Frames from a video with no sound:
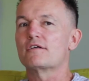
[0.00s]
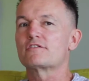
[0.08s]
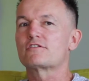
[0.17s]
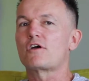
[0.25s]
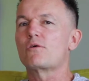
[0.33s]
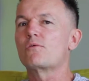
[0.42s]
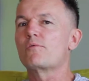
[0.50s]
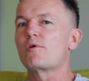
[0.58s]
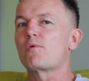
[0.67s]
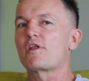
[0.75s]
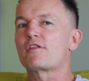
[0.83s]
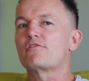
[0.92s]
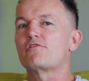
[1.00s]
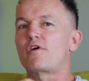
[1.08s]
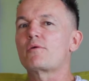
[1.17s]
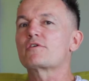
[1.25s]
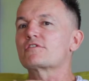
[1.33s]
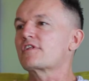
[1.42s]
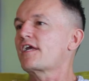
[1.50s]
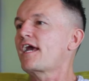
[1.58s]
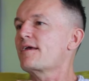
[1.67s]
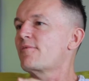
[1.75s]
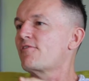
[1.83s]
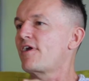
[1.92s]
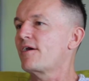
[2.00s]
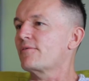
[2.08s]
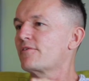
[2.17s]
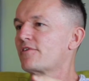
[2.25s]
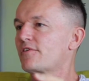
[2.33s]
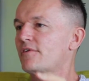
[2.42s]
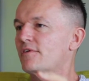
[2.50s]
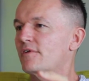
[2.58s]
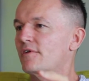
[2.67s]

Uh, so we wanted to focus the game around